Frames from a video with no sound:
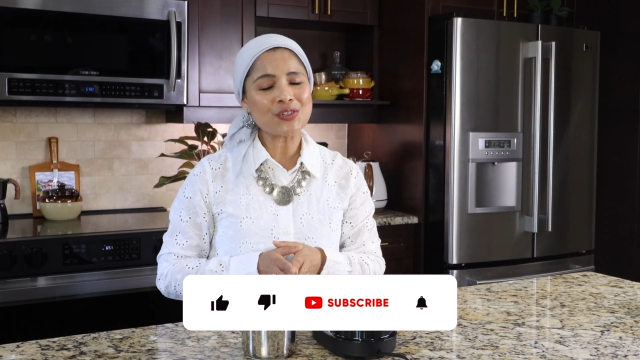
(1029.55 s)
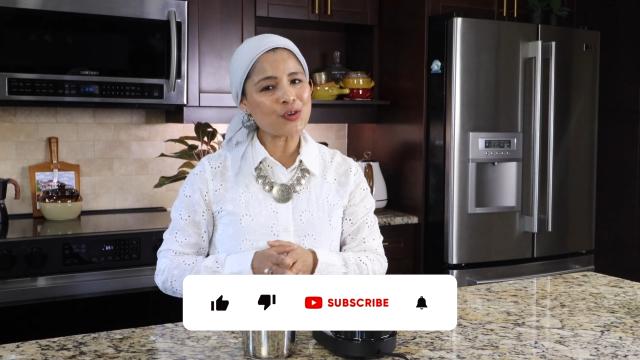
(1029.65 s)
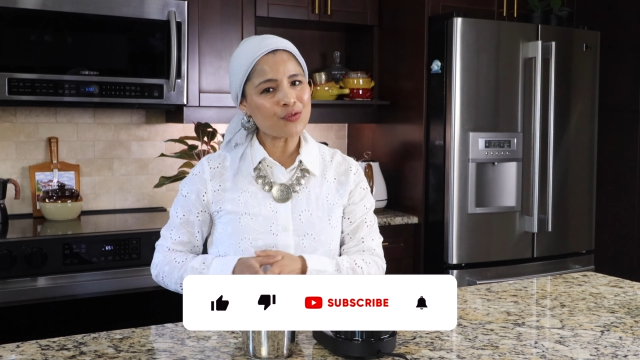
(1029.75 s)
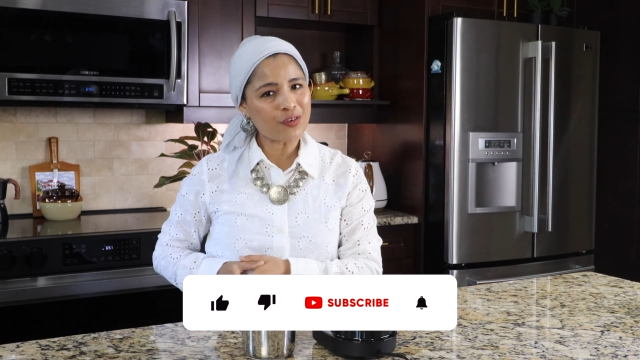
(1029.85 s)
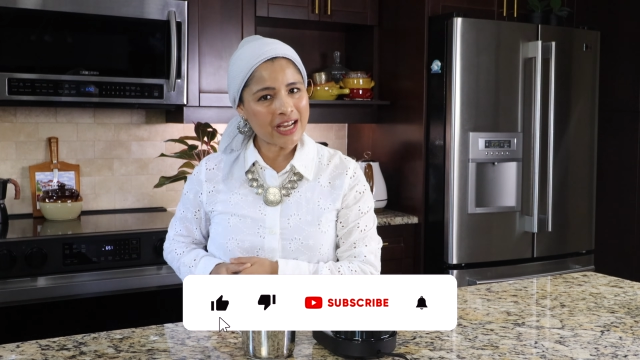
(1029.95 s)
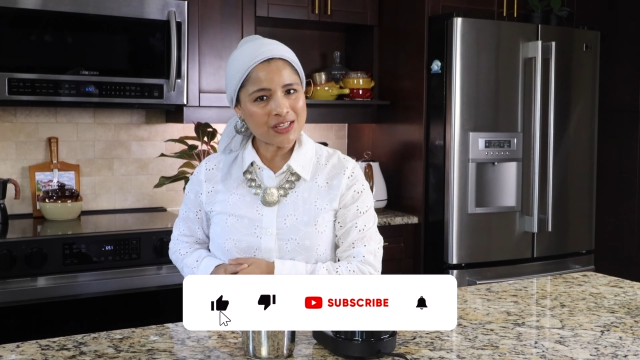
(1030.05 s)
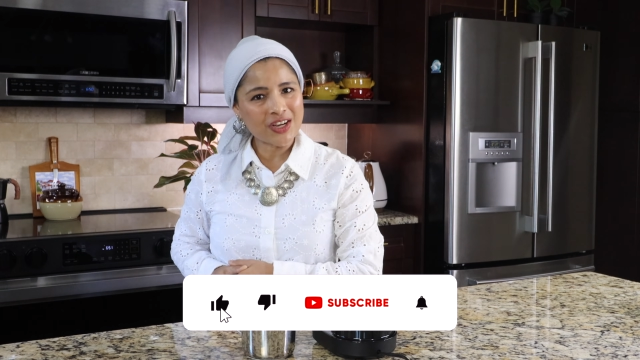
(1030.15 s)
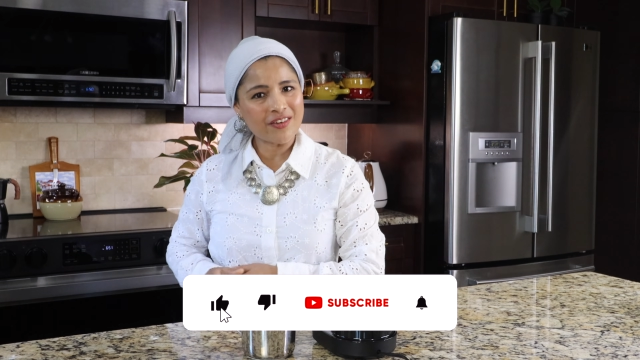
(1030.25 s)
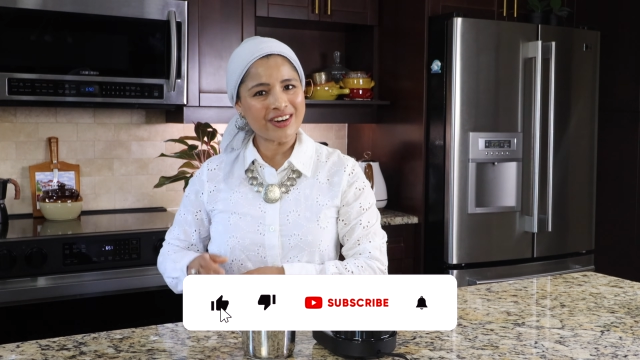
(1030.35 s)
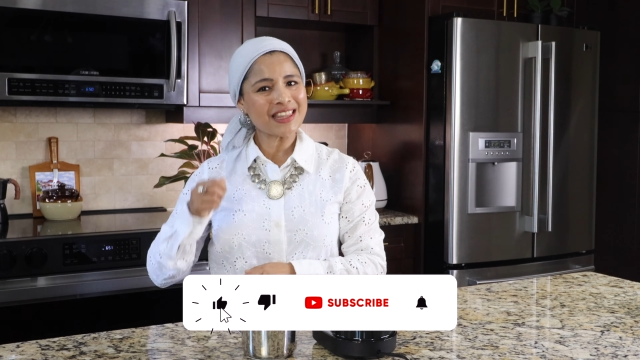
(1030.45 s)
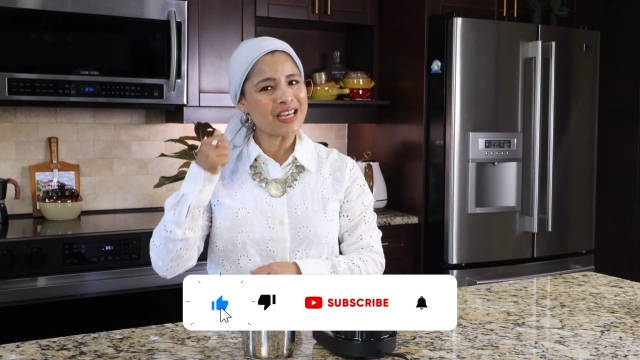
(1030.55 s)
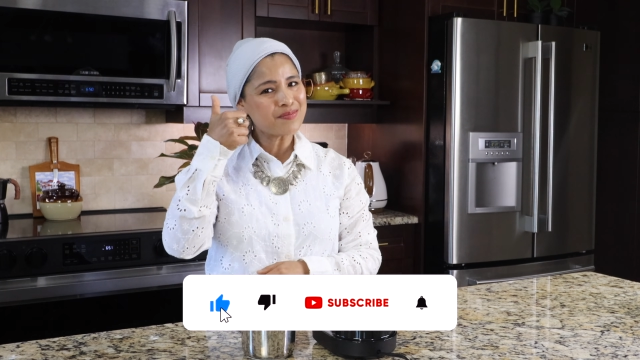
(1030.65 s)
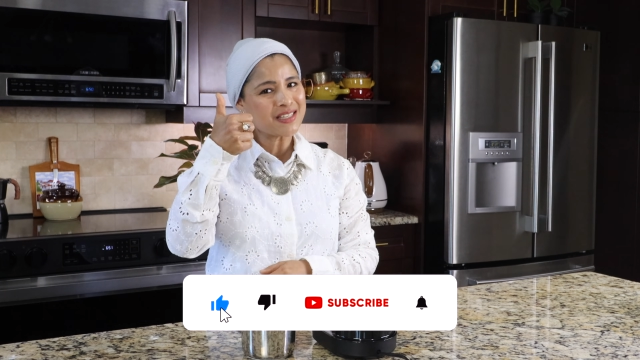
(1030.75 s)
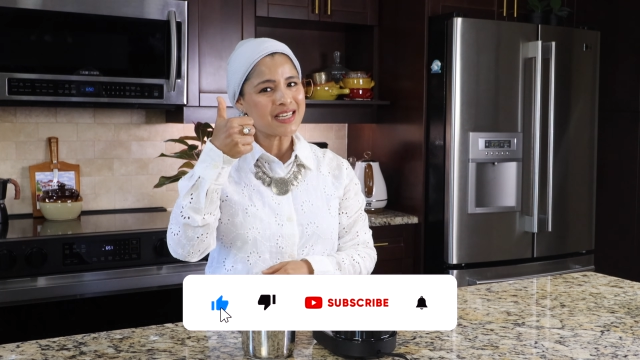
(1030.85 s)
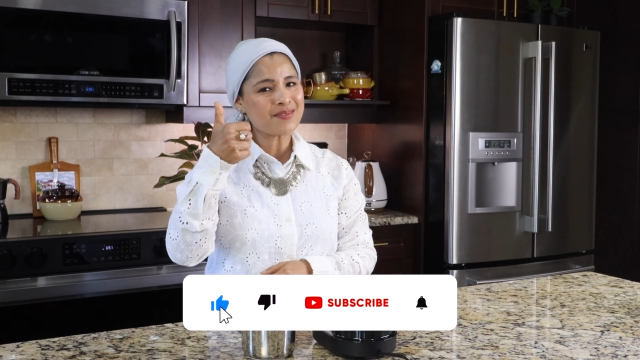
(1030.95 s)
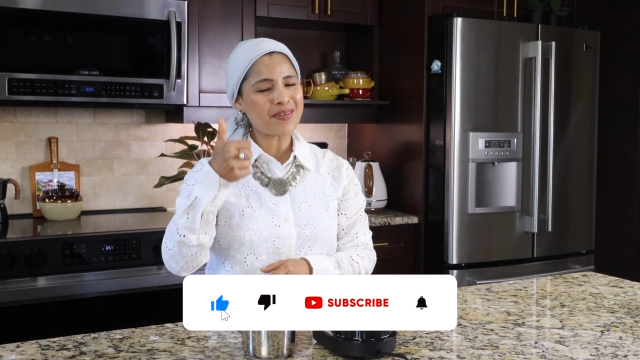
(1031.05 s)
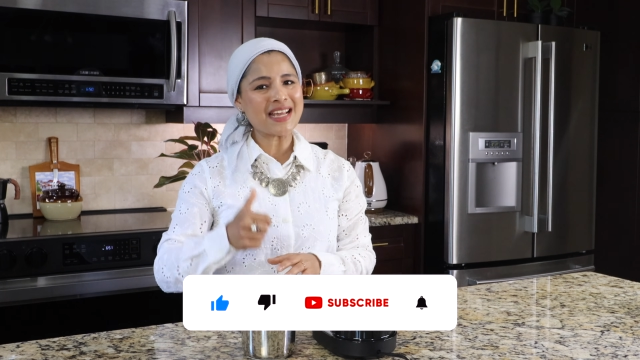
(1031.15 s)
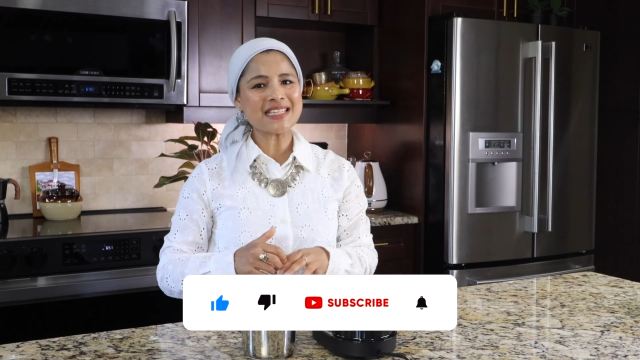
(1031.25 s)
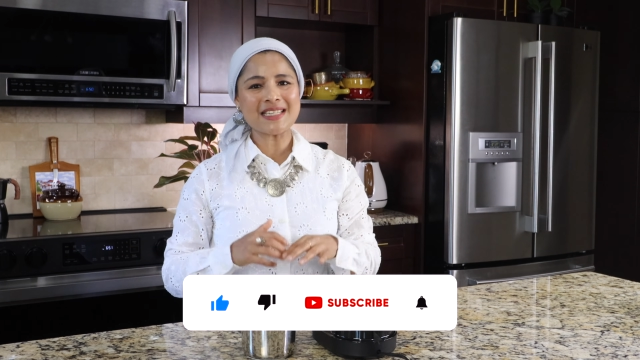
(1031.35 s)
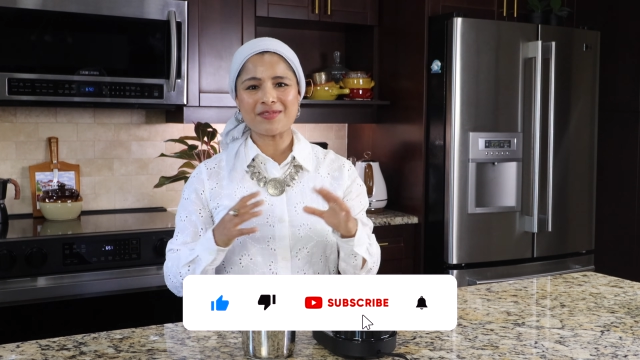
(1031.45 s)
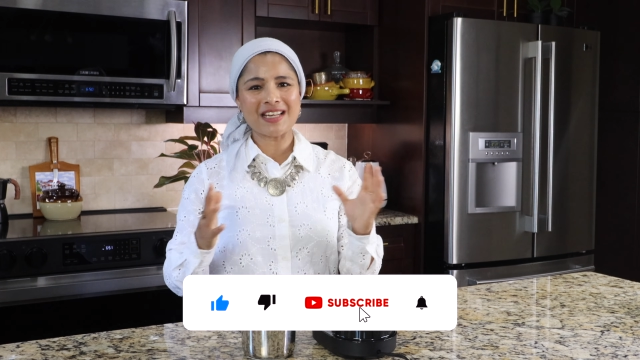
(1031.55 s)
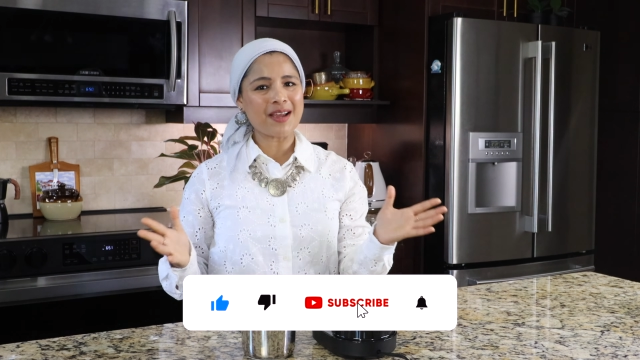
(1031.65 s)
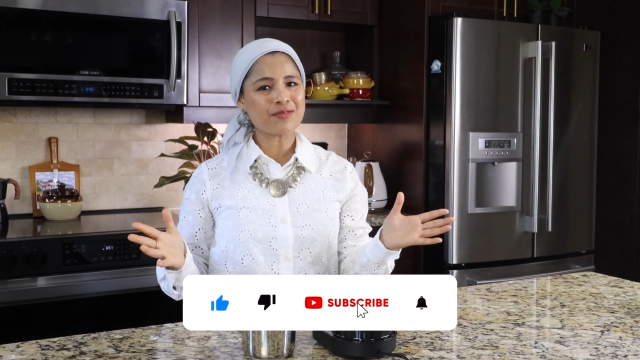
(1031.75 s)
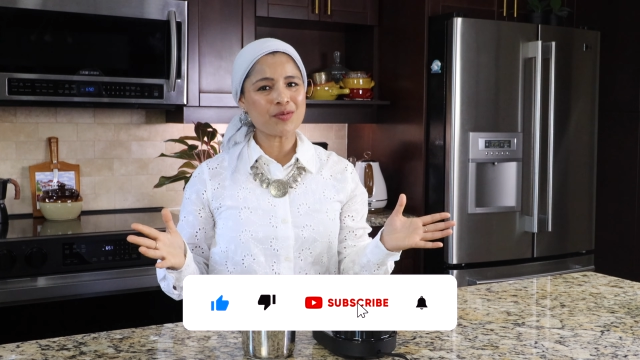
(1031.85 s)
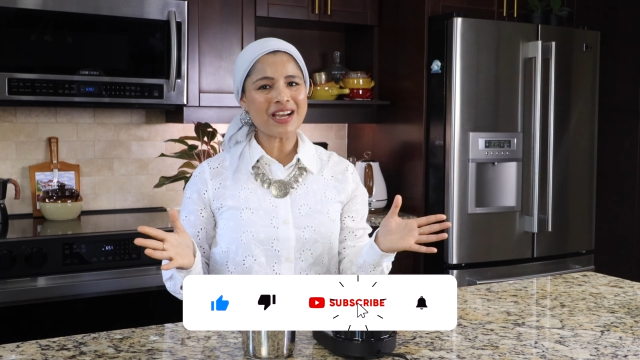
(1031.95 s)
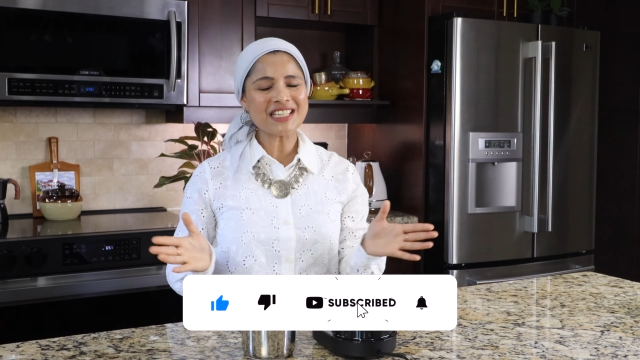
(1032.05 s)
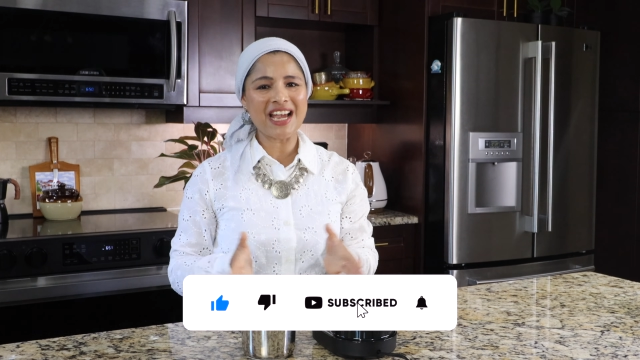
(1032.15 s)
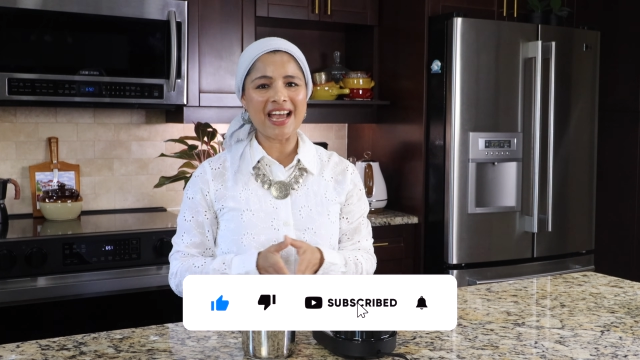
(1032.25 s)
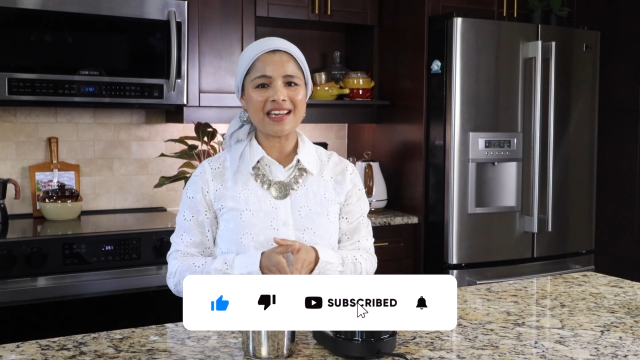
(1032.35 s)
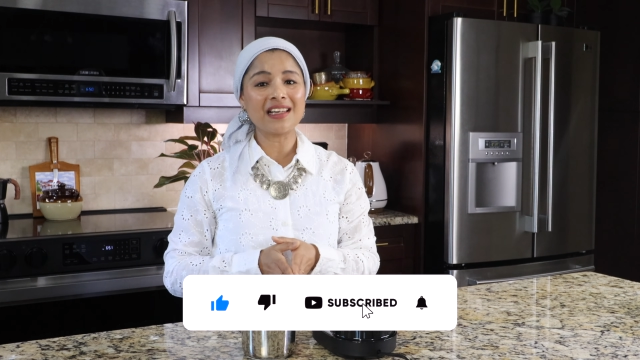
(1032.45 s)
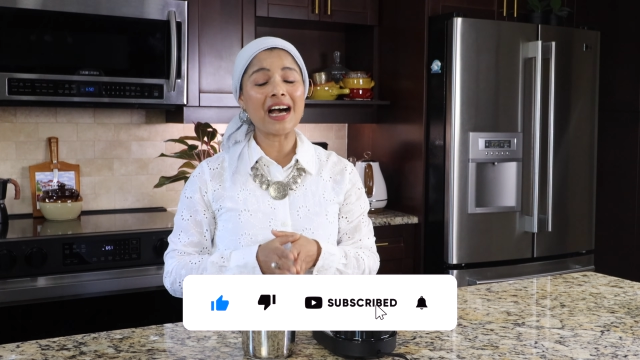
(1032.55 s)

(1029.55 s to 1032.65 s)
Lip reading: don't forget to give it a thumbs up and subscribe to my channel.